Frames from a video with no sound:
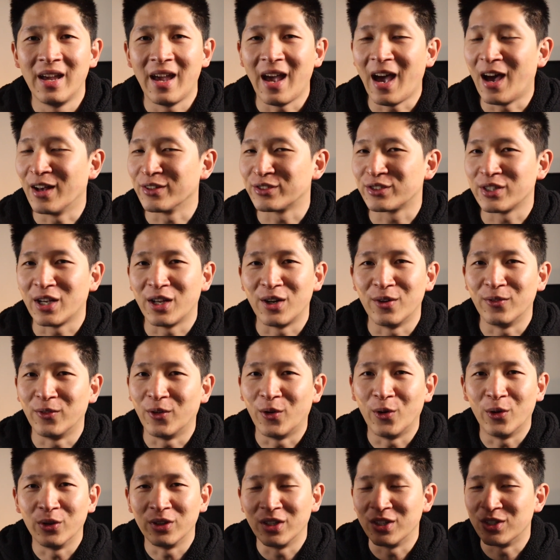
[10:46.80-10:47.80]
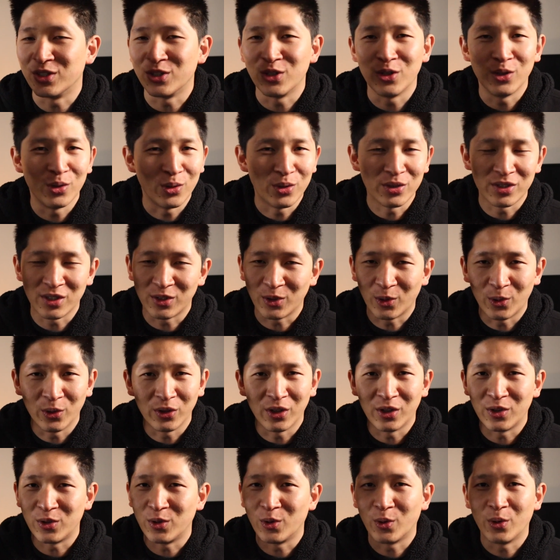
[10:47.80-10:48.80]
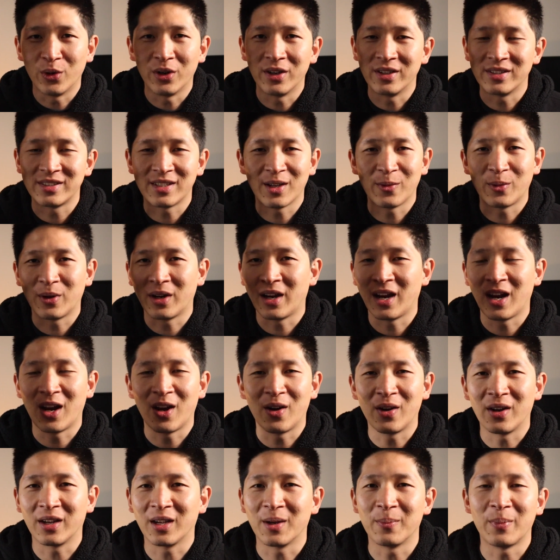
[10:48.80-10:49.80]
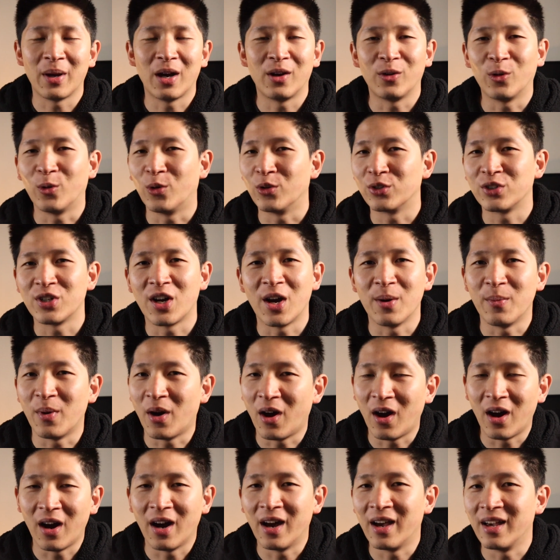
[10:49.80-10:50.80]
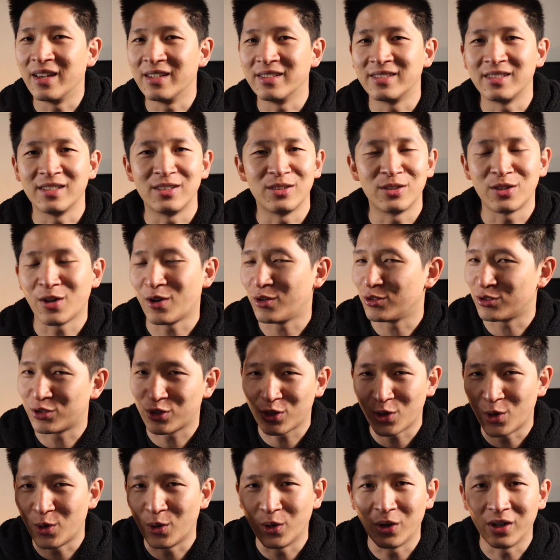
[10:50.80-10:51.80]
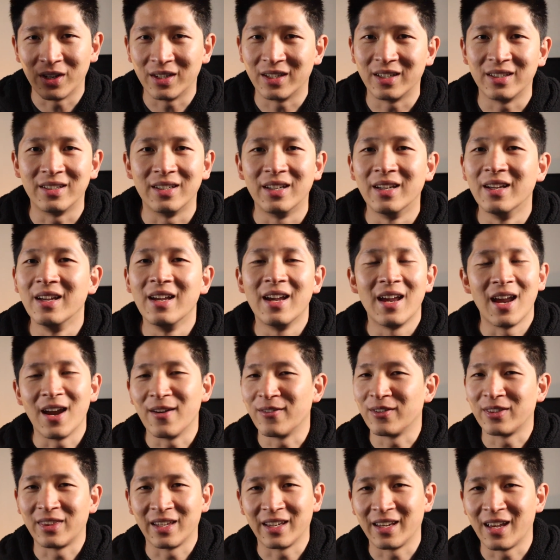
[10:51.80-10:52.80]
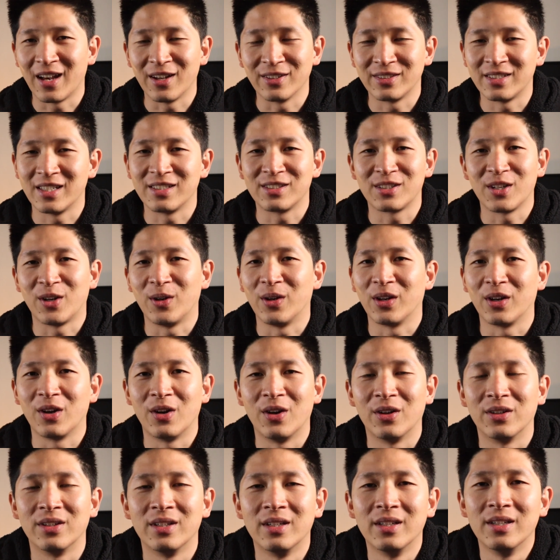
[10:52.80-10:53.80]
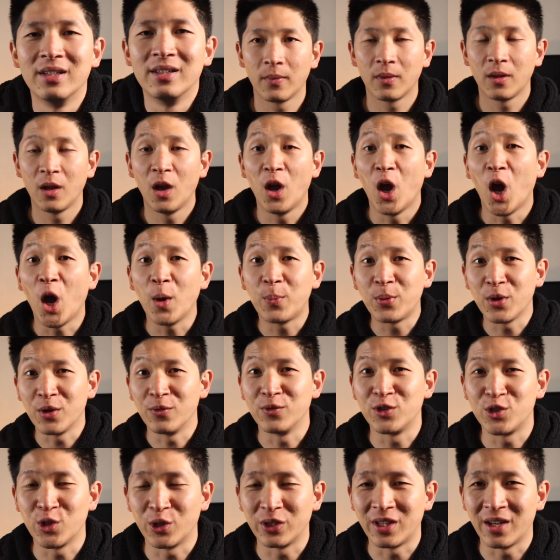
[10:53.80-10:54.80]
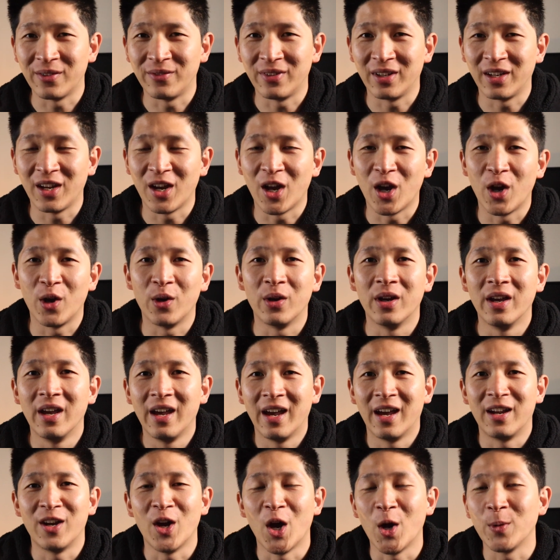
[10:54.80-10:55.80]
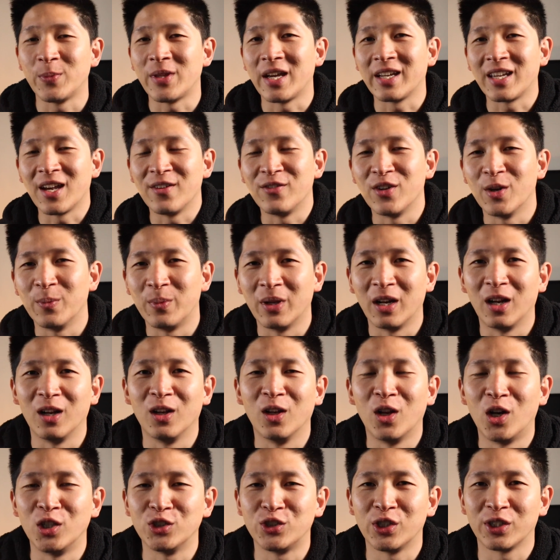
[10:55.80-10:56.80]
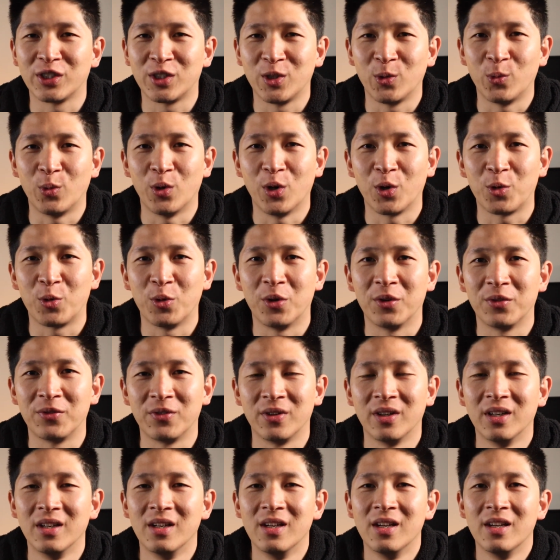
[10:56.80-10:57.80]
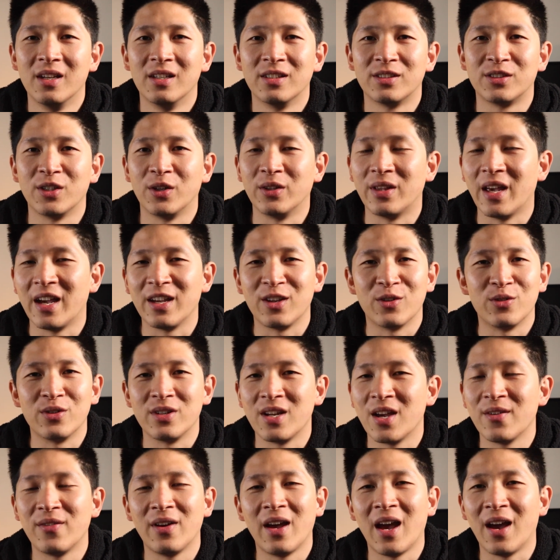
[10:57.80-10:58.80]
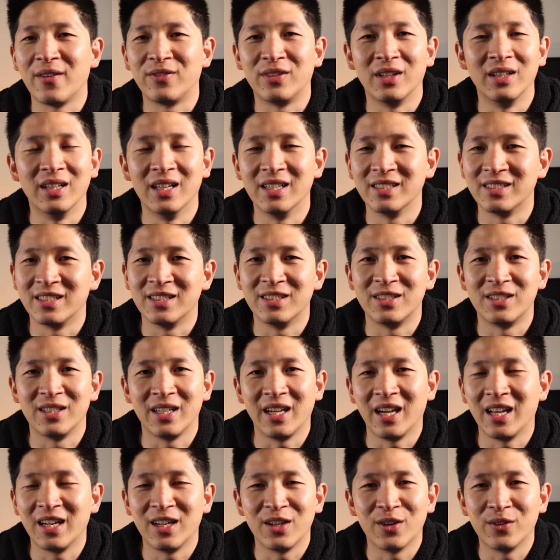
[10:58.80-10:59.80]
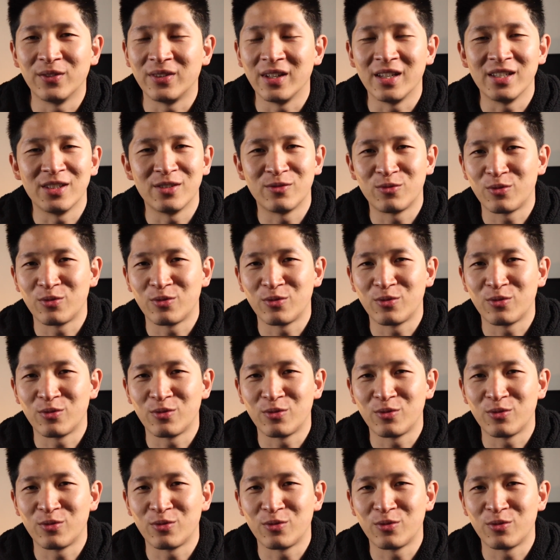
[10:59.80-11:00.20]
outside of all the news and all the noise that we're hearing about all-time highs and Dogecoin and everything else that's going on. Hope you enjoyed that video and hope that gave you a bit of logic to work with so that you never have to listen to any of these